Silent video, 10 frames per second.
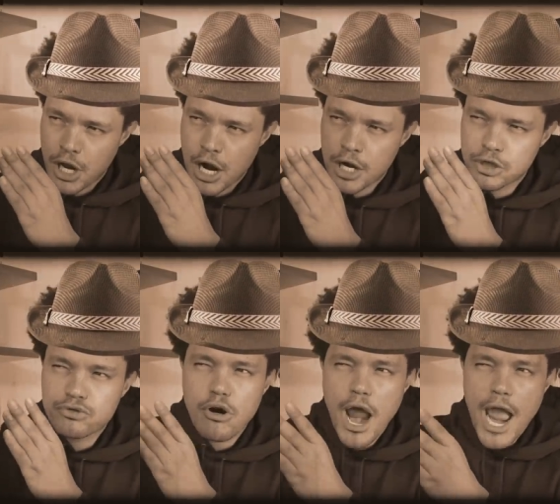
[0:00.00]
gonna
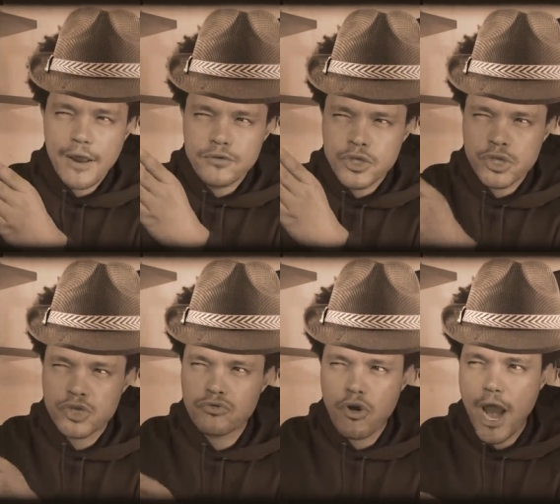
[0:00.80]
drive
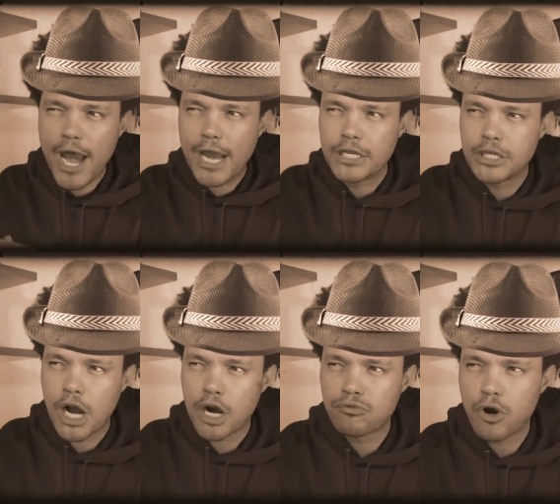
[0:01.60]
straight
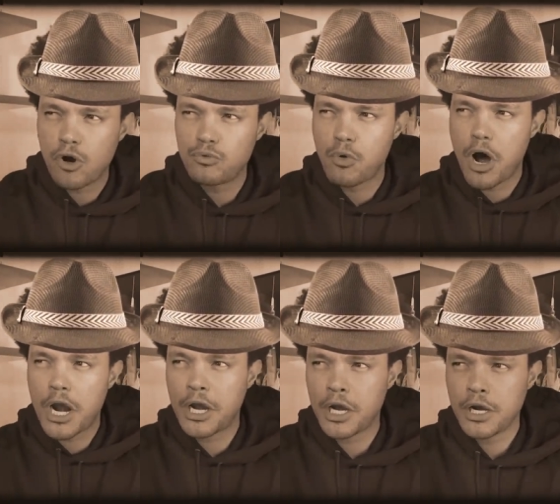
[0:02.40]
on road 1.